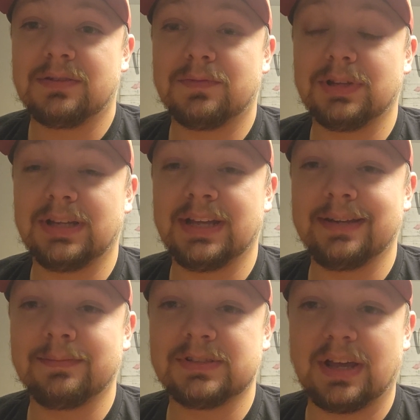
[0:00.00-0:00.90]
for the
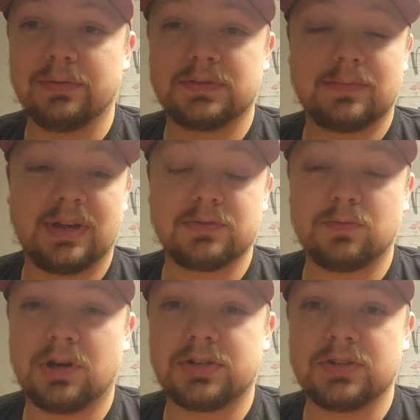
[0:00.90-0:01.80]
game, because I was
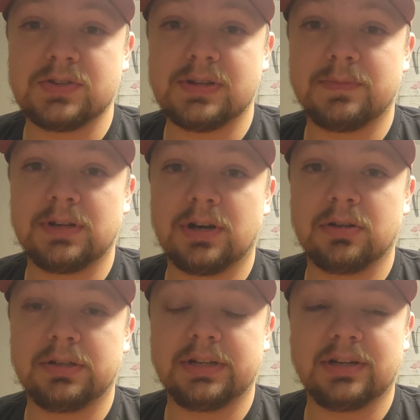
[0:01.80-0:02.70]
watching something
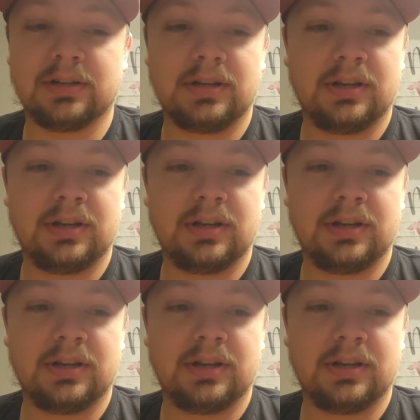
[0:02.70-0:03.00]
earlier.